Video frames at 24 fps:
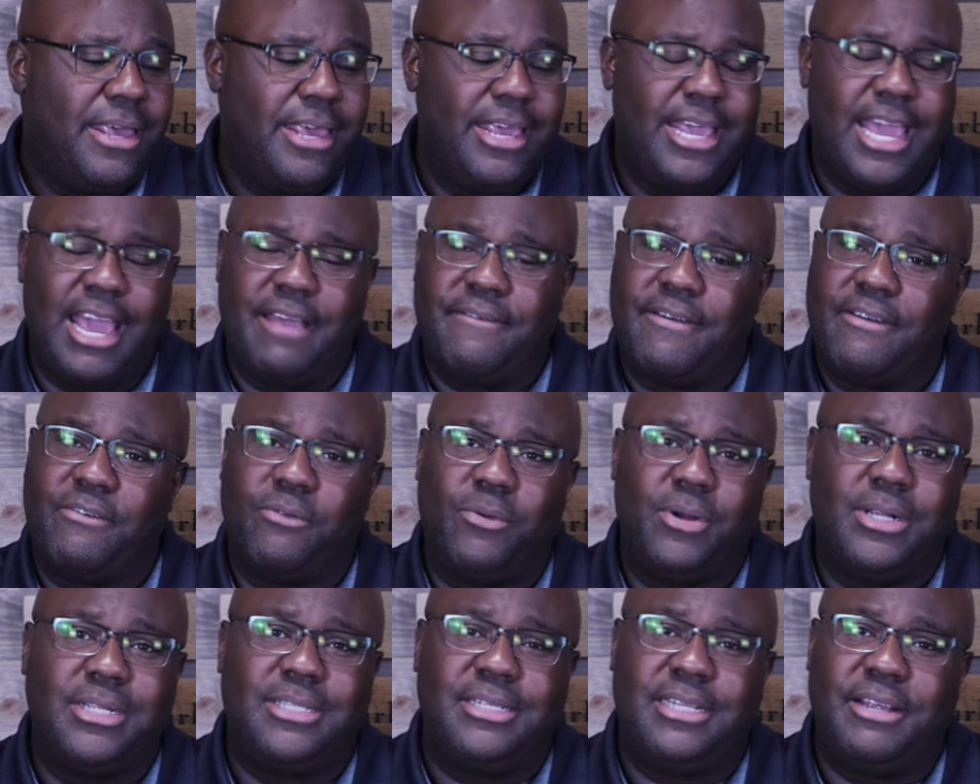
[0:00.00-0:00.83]
He gave
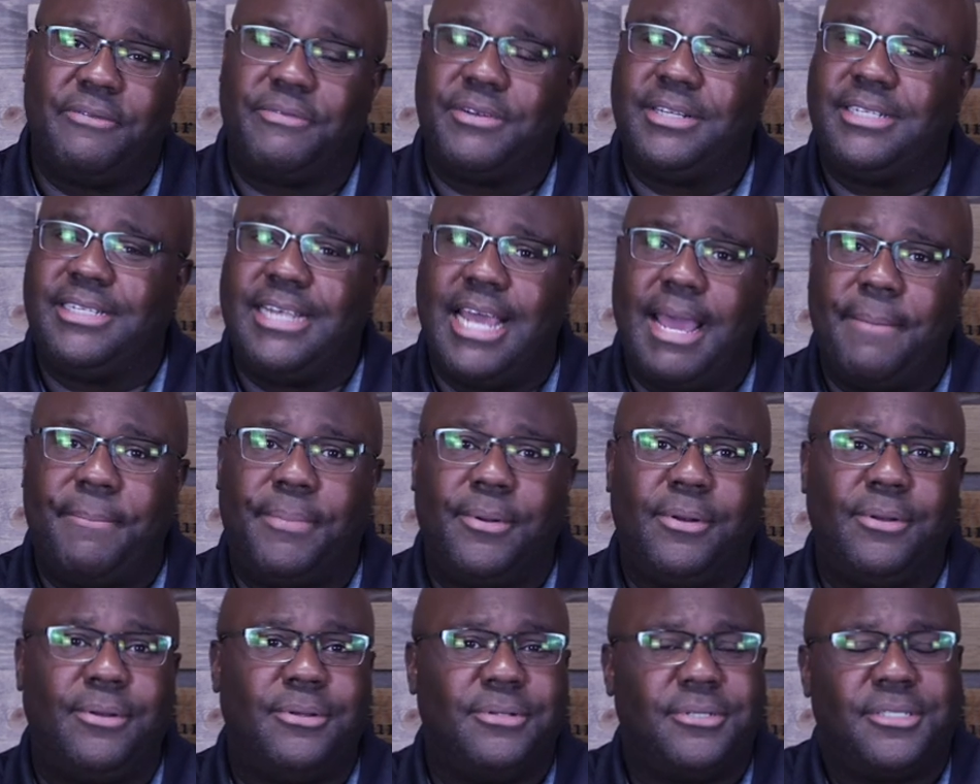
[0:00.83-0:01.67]
everyone different
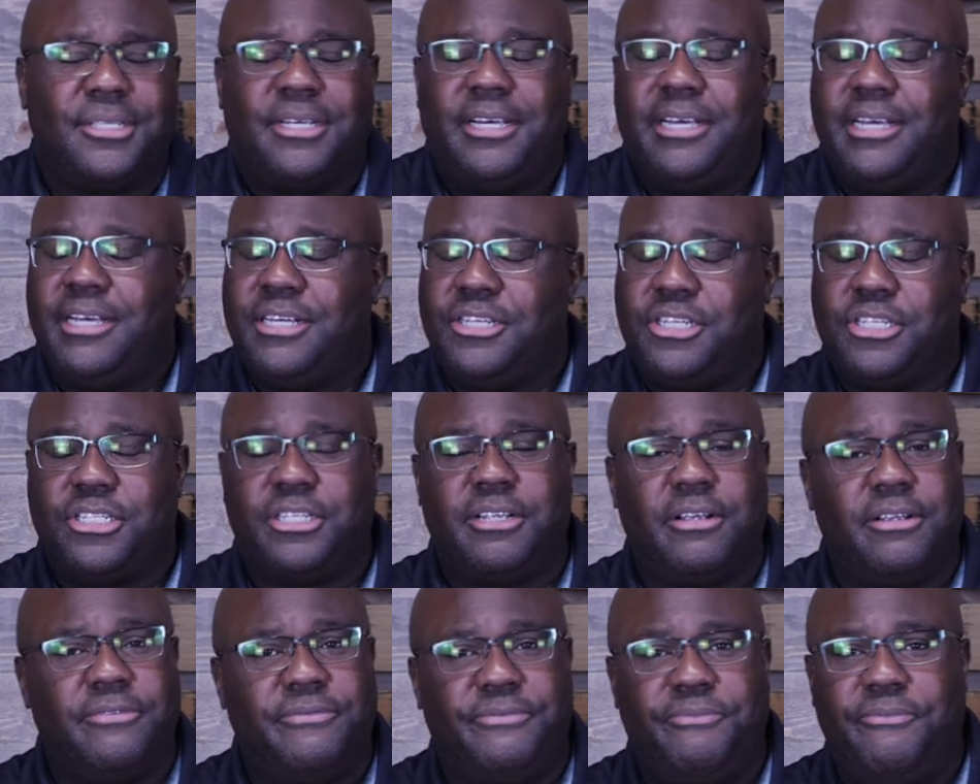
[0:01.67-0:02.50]
samples.
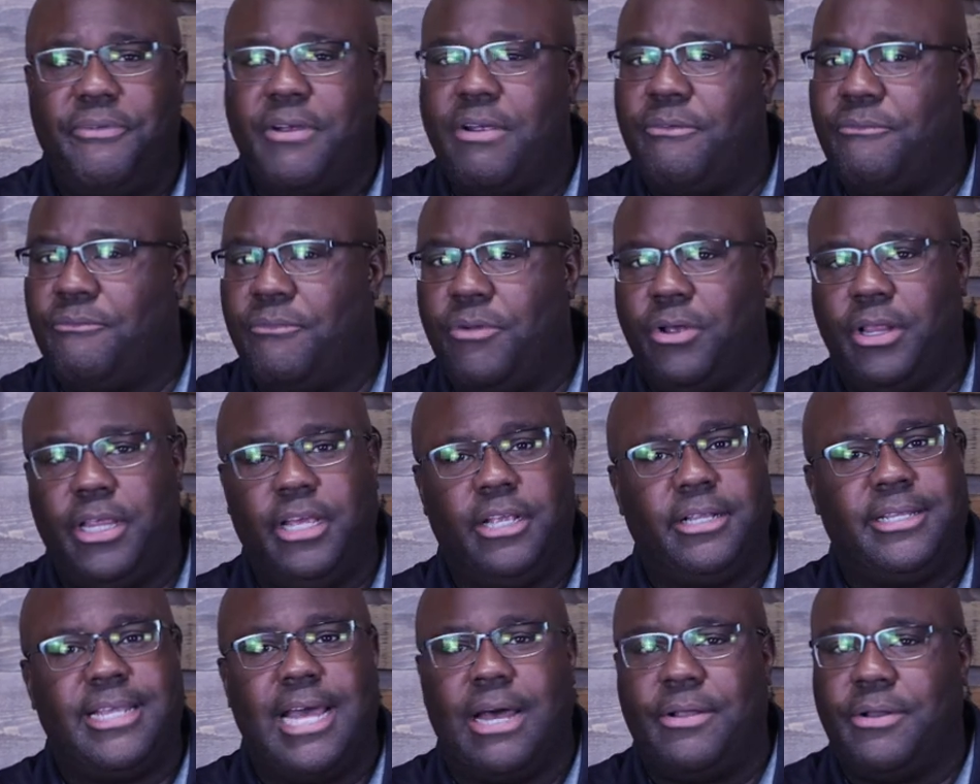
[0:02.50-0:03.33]
Just
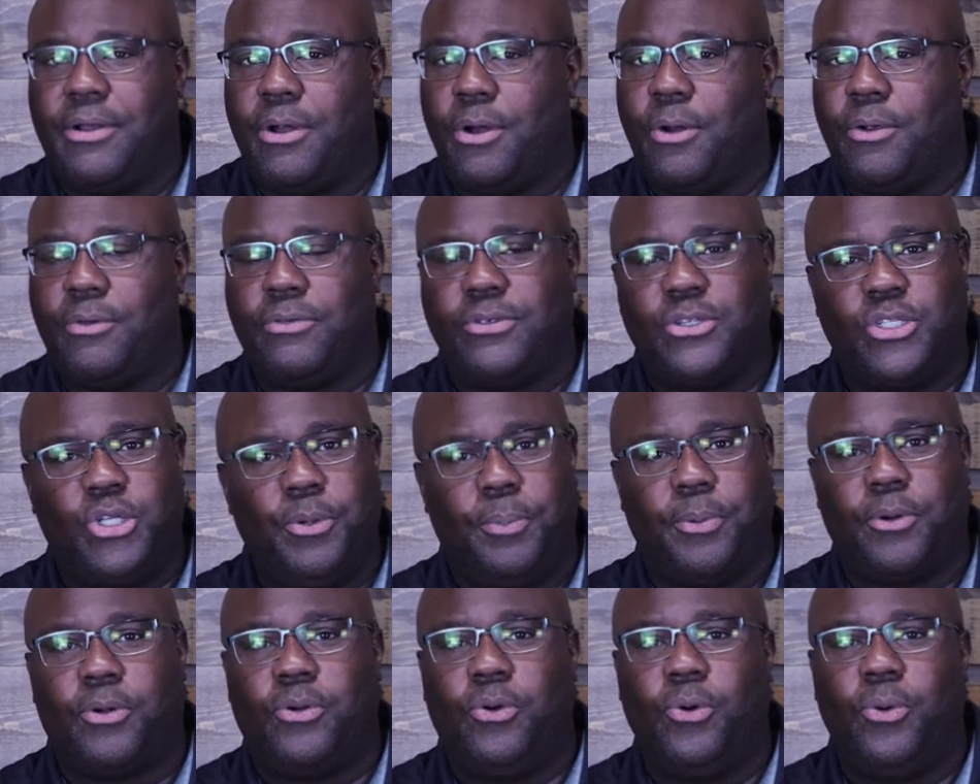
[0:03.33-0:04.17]
really down-to-earth,
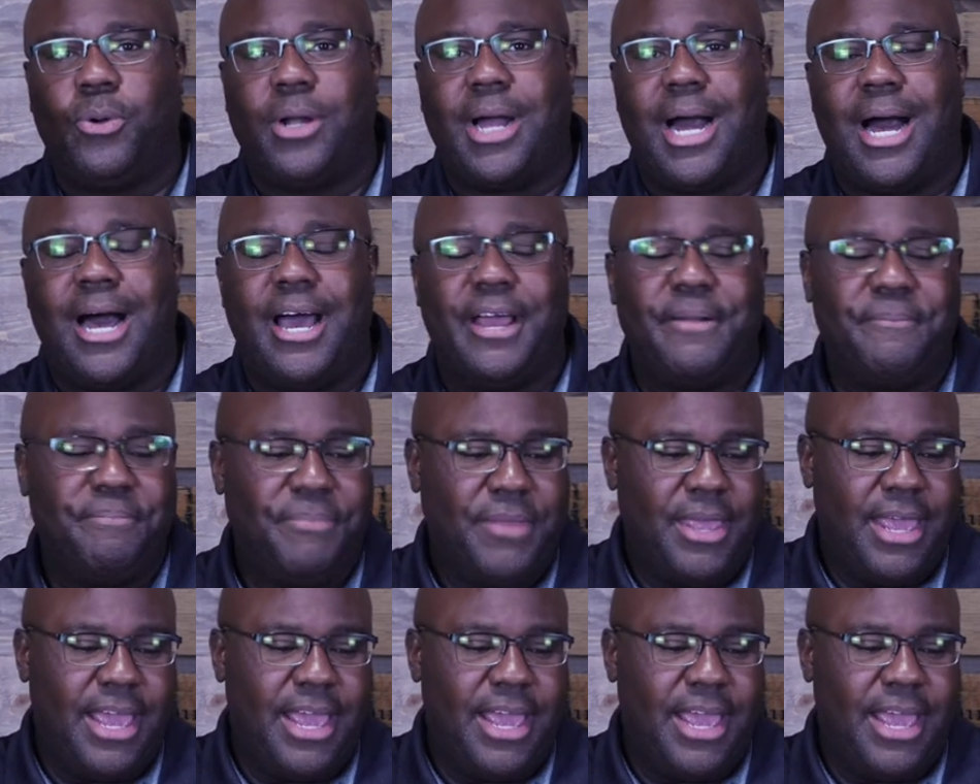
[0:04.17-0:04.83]
super cool guy.